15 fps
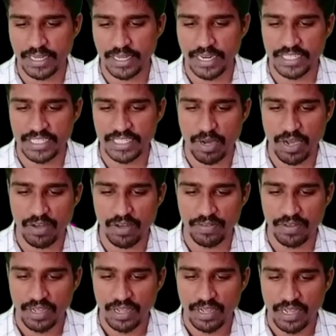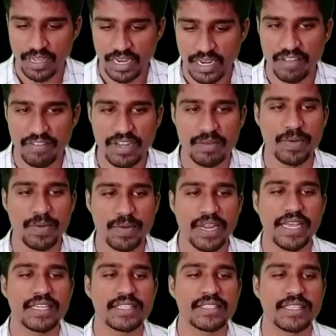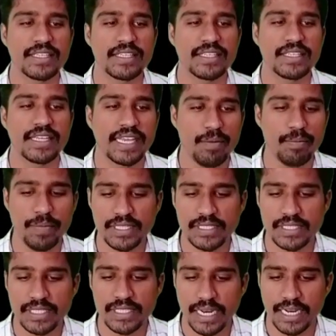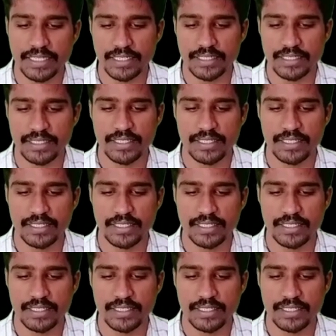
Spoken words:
a team of 11 players can be selected,